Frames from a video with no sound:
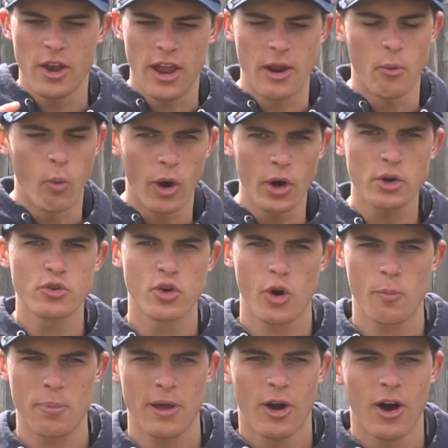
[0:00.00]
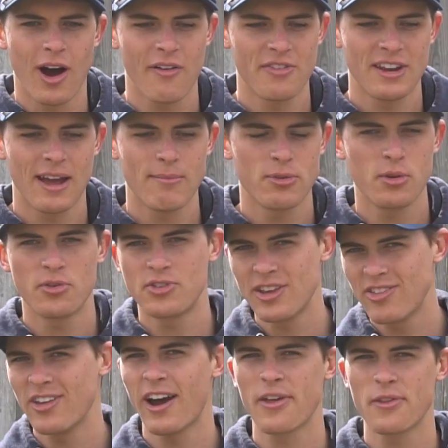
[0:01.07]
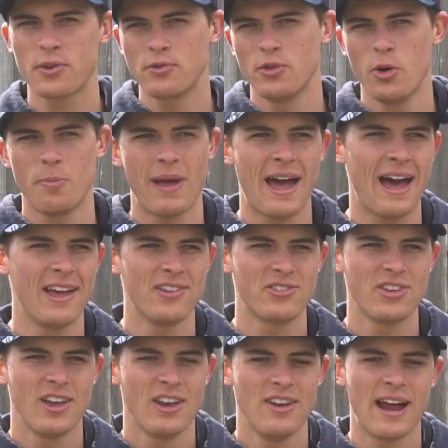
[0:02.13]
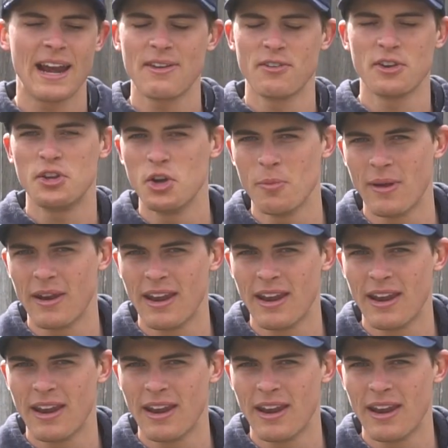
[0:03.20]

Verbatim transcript: in one group, oftentimes you see the other group as not even human.